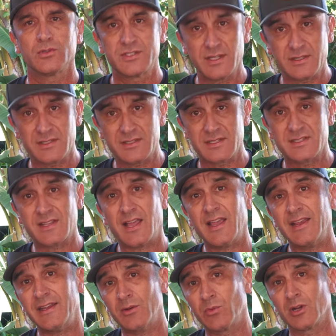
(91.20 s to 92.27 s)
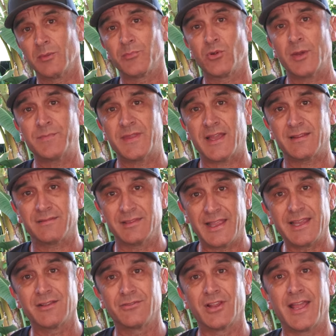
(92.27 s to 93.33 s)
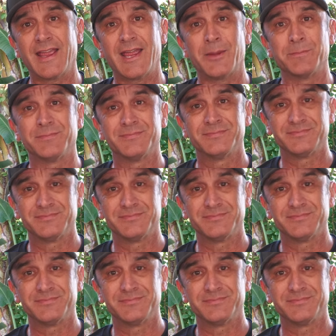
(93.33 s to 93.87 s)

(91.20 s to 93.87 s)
We'll set this aside and we're going to prep that leg of lamb.